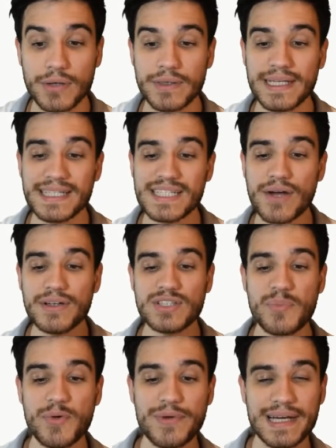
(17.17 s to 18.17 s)
It is going to
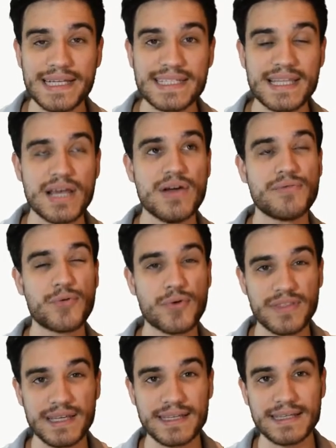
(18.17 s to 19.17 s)
be released for
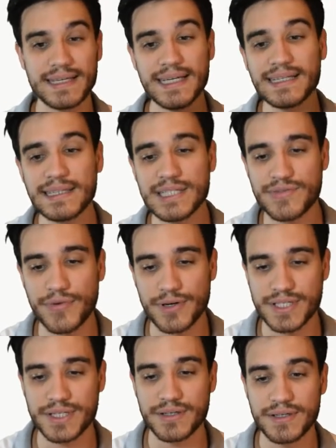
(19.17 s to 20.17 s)
the English
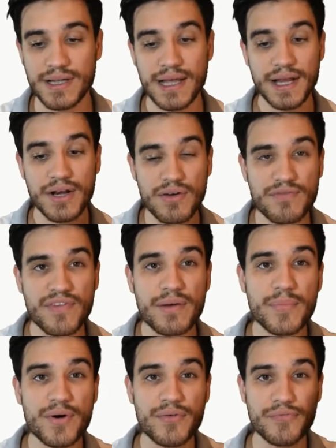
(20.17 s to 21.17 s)
version
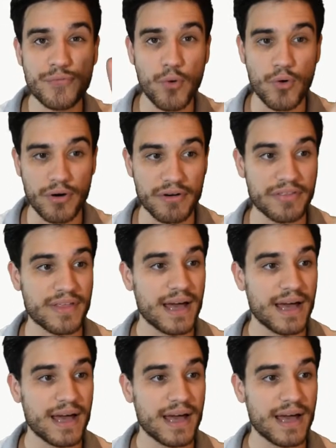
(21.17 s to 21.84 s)
November 4th.